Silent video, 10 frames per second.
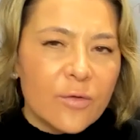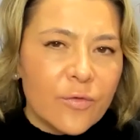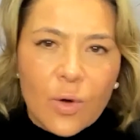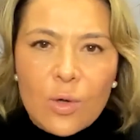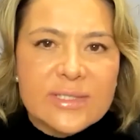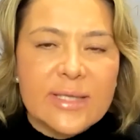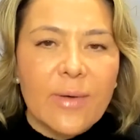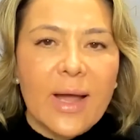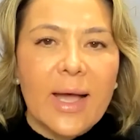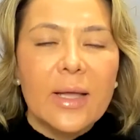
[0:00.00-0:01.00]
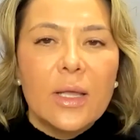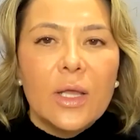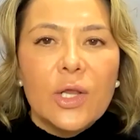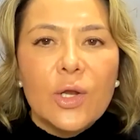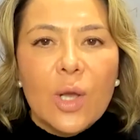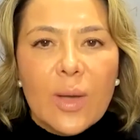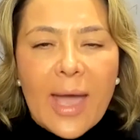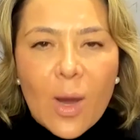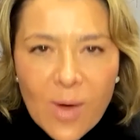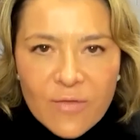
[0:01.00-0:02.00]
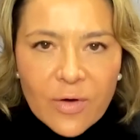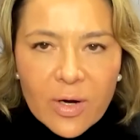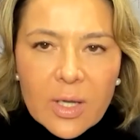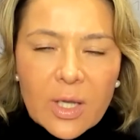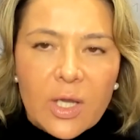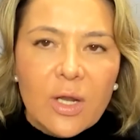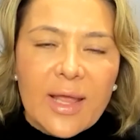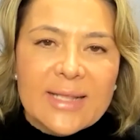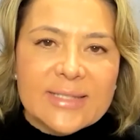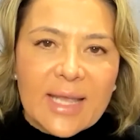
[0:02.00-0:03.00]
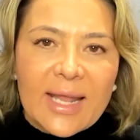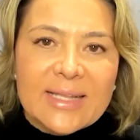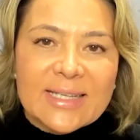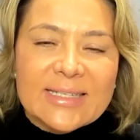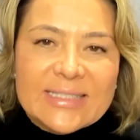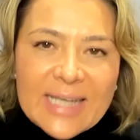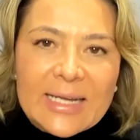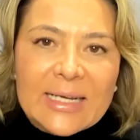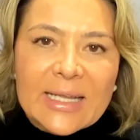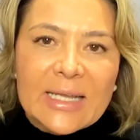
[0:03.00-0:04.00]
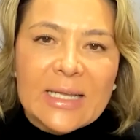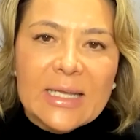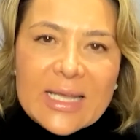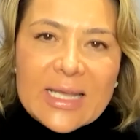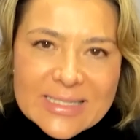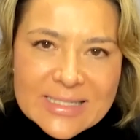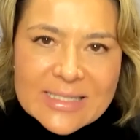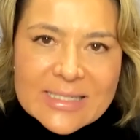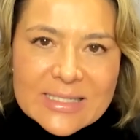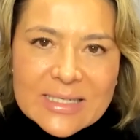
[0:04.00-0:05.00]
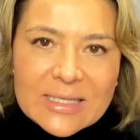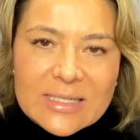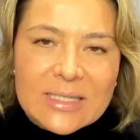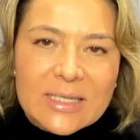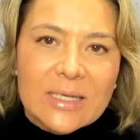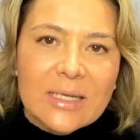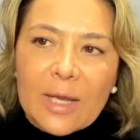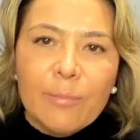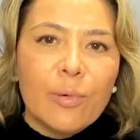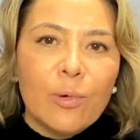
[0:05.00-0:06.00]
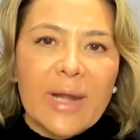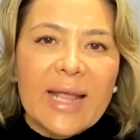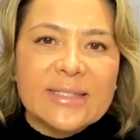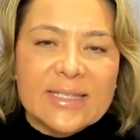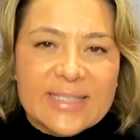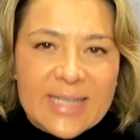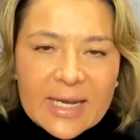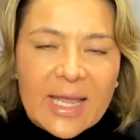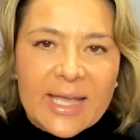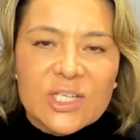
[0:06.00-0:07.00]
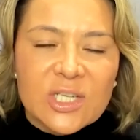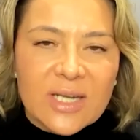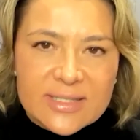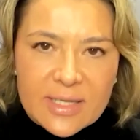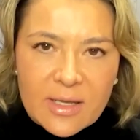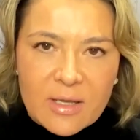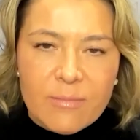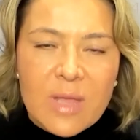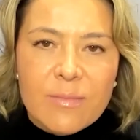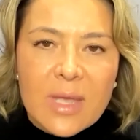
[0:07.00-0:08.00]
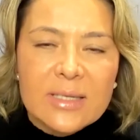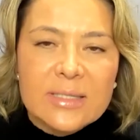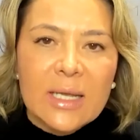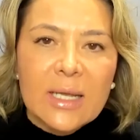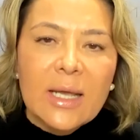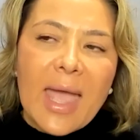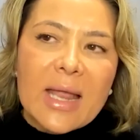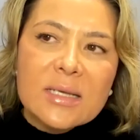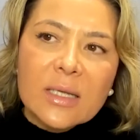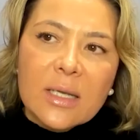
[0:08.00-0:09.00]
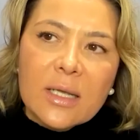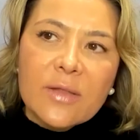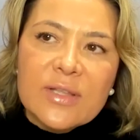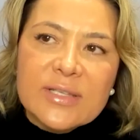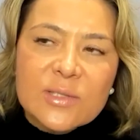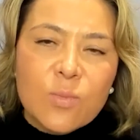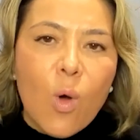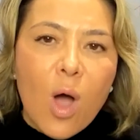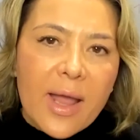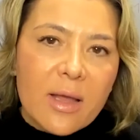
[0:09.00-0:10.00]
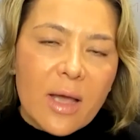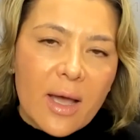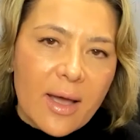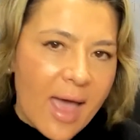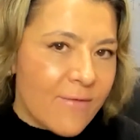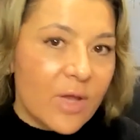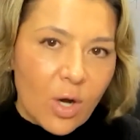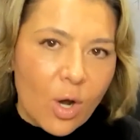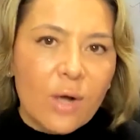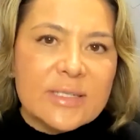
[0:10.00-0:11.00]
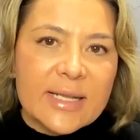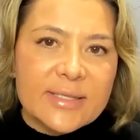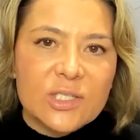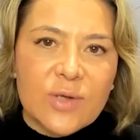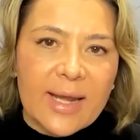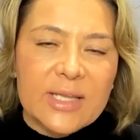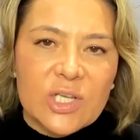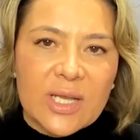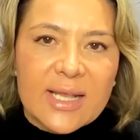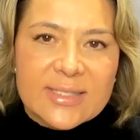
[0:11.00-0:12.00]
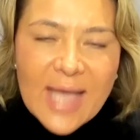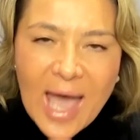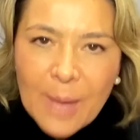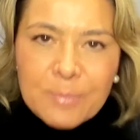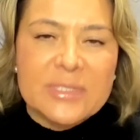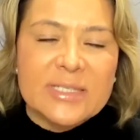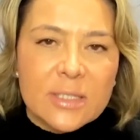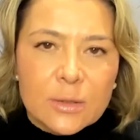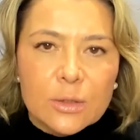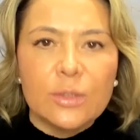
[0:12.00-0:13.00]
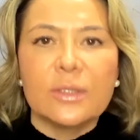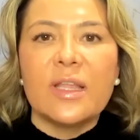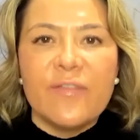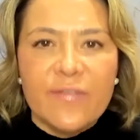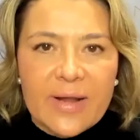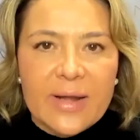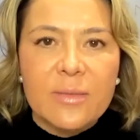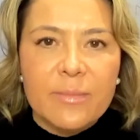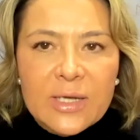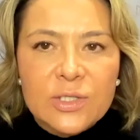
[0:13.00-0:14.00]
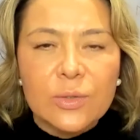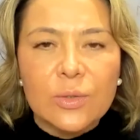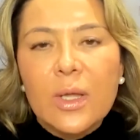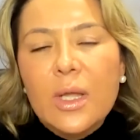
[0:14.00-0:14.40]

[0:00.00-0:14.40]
Of course there are. You know, however, you know, it's a daily, consistent input. It's a dedication, it's a commitment. And this is why having a content strategy is absolutely fundamental.